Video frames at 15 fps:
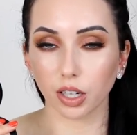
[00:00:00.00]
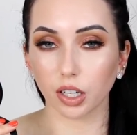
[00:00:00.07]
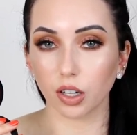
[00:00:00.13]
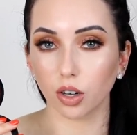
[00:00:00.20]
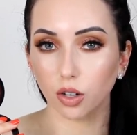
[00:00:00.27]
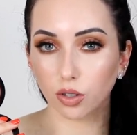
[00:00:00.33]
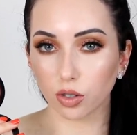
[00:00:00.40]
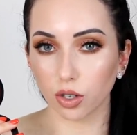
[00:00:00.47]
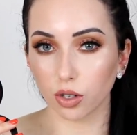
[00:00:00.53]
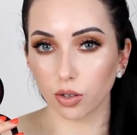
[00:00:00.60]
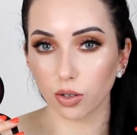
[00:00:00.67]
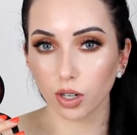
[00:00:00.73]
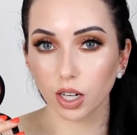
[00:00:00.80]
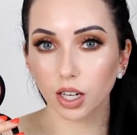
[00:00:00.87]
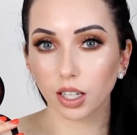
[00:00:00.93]
and it
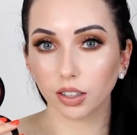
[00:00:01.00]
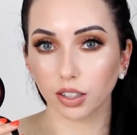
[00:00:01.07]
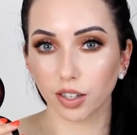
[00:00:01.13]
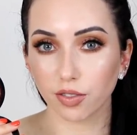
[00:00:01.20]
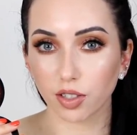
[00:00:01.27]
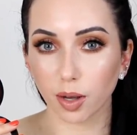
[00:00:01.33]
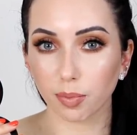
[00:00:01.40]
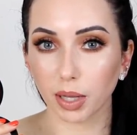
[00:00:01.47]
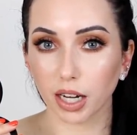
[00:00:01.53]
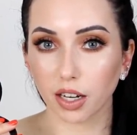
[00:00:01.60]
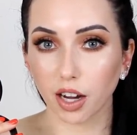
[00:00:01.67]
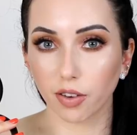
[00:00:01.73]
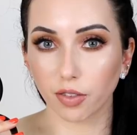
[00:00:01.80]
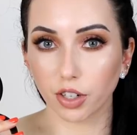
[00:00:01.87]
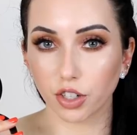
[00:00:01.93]
also lifts up that
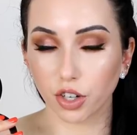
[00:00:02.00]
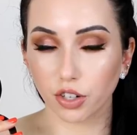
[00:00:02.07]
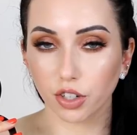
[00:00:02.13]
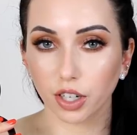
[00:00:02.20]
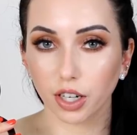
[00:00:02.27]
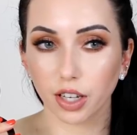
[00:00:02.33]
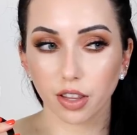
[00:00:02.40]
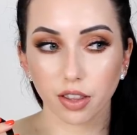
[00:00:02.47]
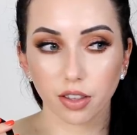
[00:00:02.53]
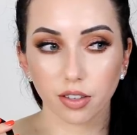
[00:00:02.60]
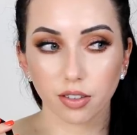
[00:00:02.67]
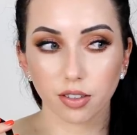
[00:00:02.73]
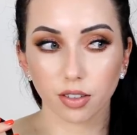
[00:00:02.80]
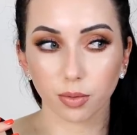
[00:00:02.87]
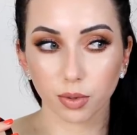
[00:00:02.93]
coverage underneath.
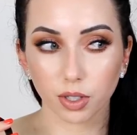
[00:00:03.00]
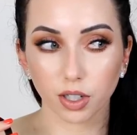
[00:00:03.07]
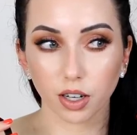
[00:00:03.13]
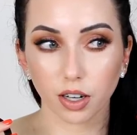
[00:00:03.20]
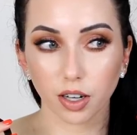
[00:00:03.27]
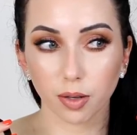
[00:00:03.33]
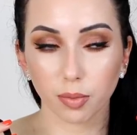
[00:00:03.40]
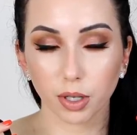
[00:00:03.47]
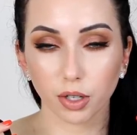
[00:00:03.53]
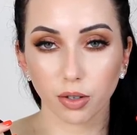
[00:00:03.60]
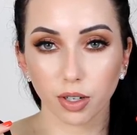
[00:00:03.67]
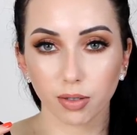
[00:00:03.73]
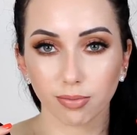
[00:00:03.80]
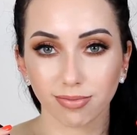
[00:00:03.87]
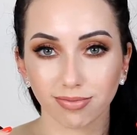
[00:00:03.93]
Someone's knocking at my
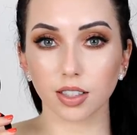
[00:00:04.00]
door.